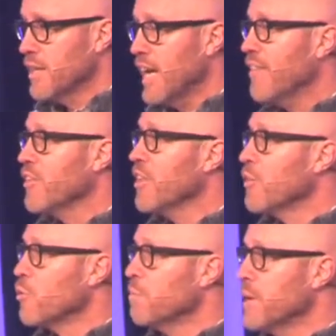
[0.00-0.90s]
And
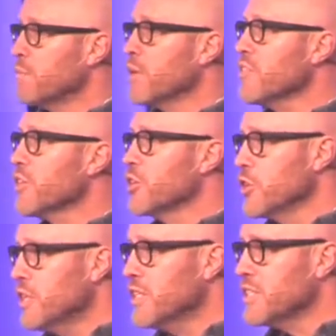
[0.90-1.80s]
remembering the
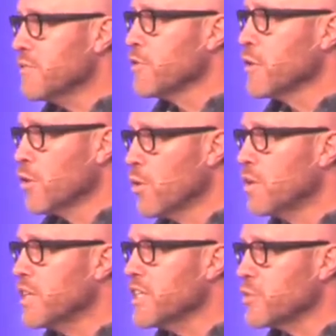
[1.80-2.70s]
goodness of the
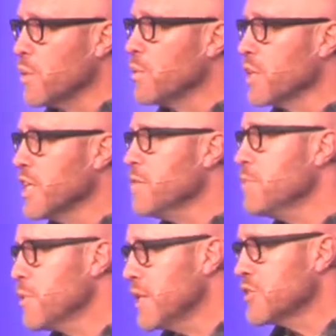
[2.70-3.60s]
Lord is what will
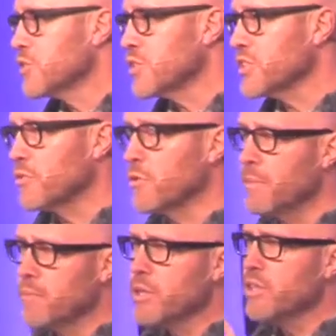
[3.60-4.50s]
keep you interested.
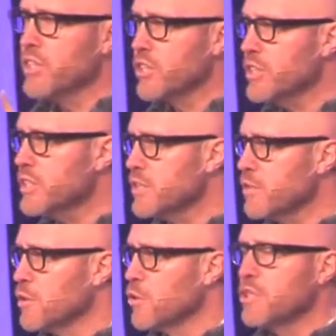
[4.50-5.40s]
Remembering the goodness of
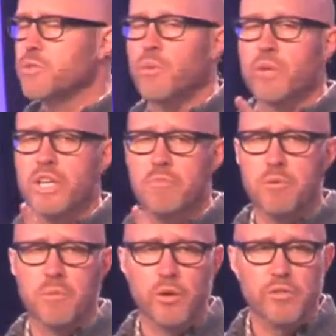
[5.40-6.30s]
the Lord is what will keep
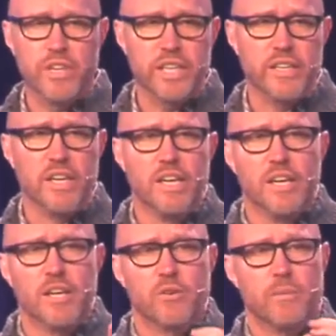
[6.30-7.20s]
you motivated.
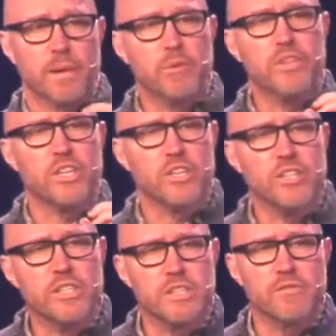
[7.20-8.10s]
Remembering the
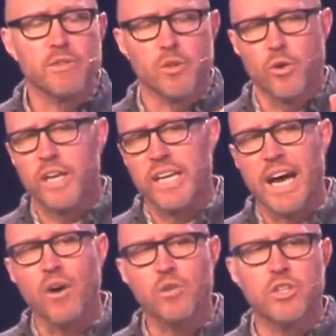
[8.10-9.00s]
goodness of the Lord and
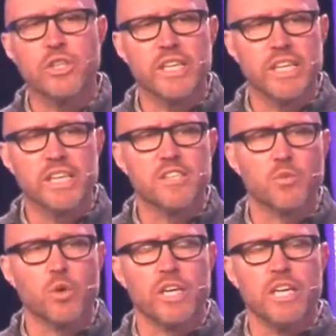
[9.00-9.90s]
how good it is
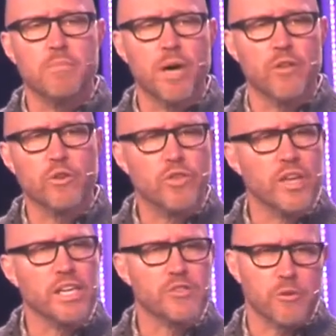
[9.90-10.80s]
will keep other
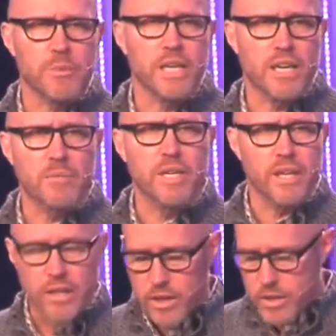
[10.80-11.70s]
things from
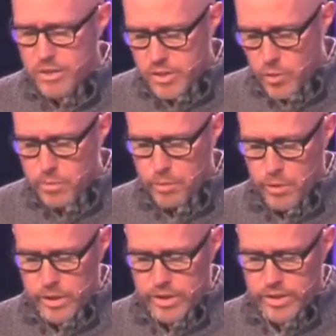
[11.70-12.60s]
becoming so
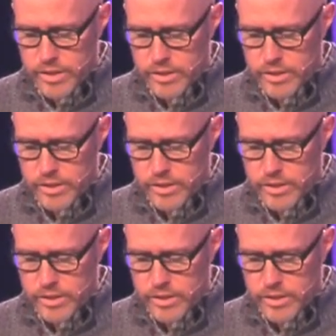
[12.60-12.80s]
important.